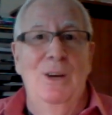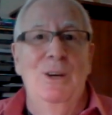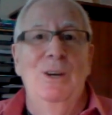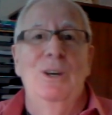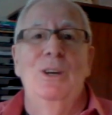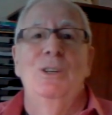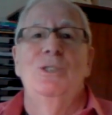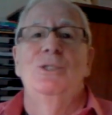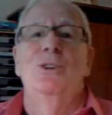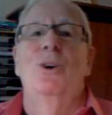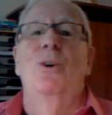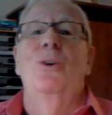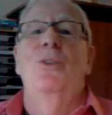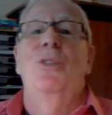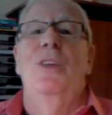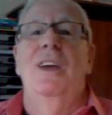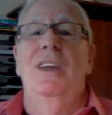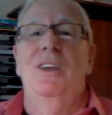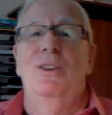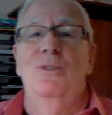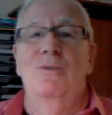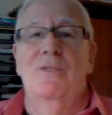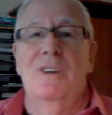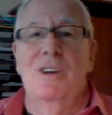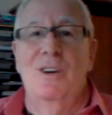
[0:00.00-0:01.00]
So
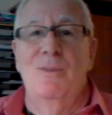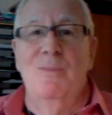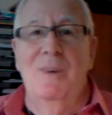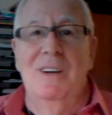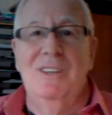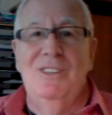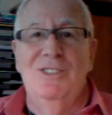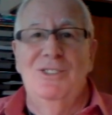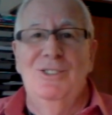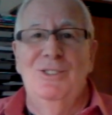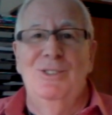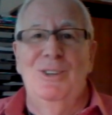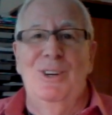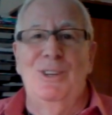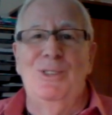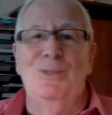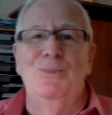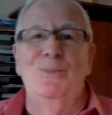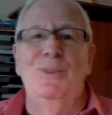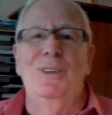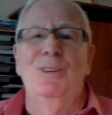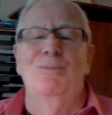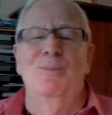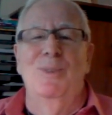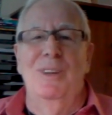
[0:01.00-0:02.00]
thank you very much. It's
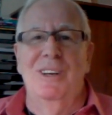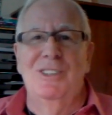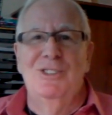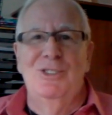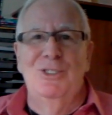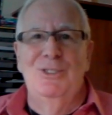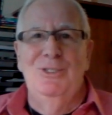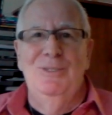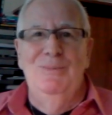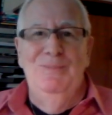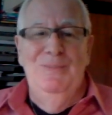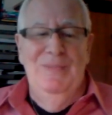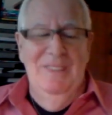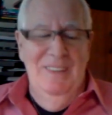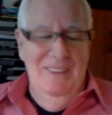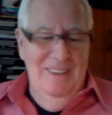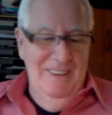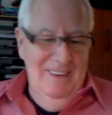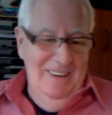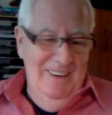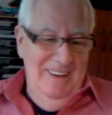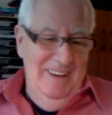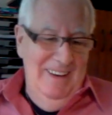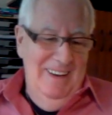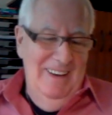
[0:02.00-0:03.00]
been a pleasure,
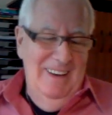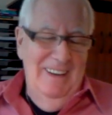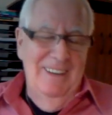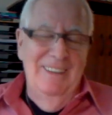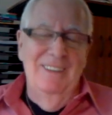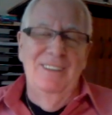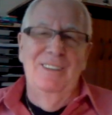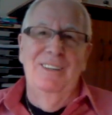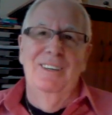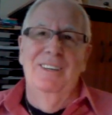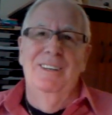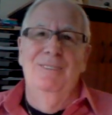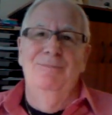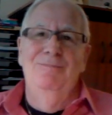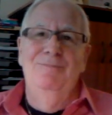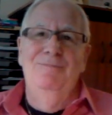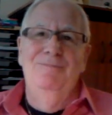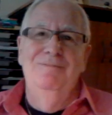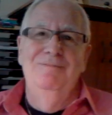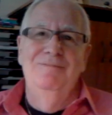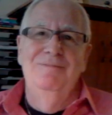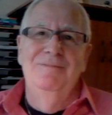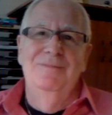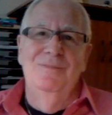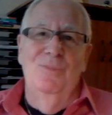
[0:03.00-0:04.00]
and
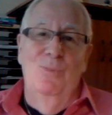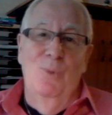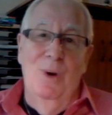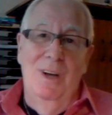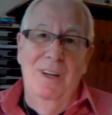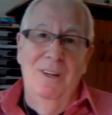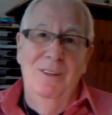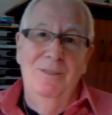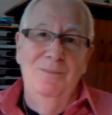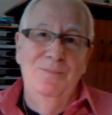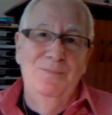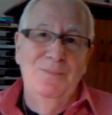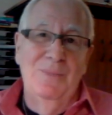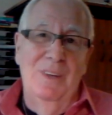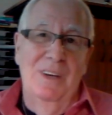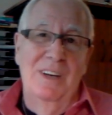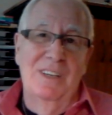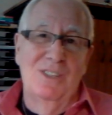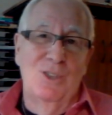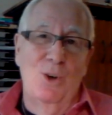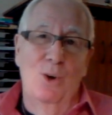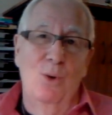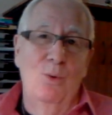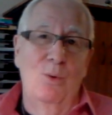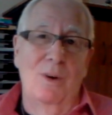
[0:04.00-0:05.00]
well,
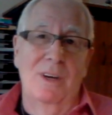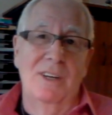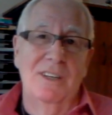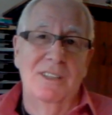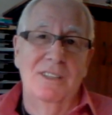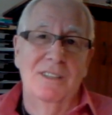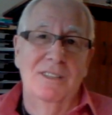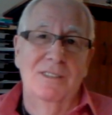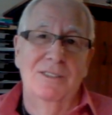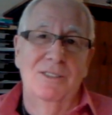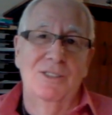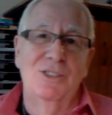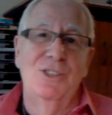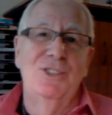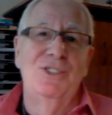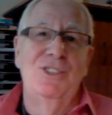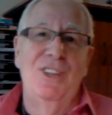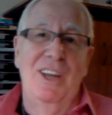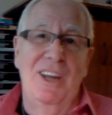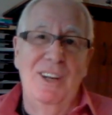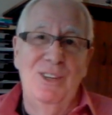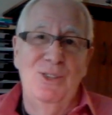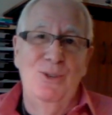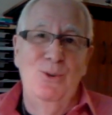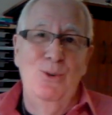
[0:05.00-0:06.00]
as always,
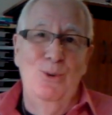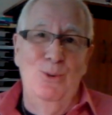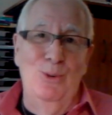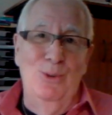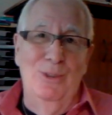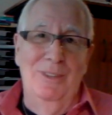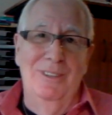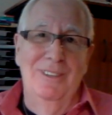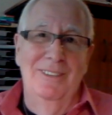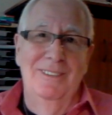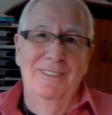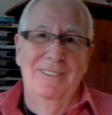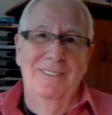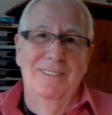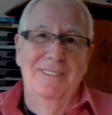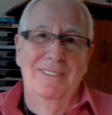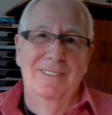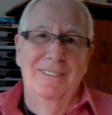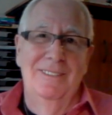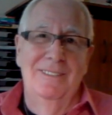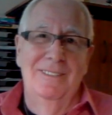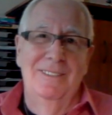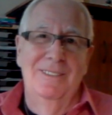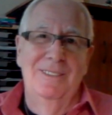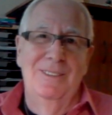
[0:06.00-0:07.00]
stay tuned.
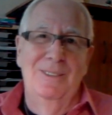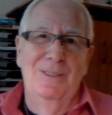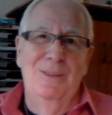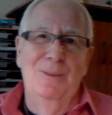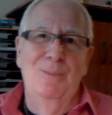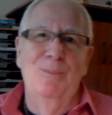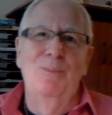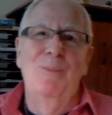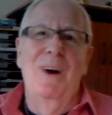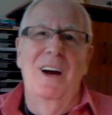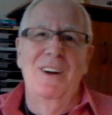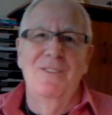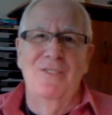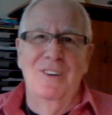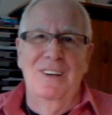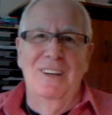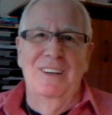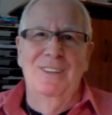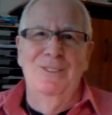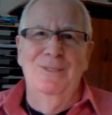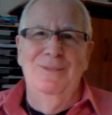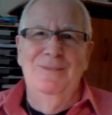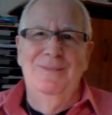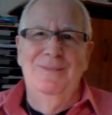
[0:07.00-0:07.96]
Bye for now.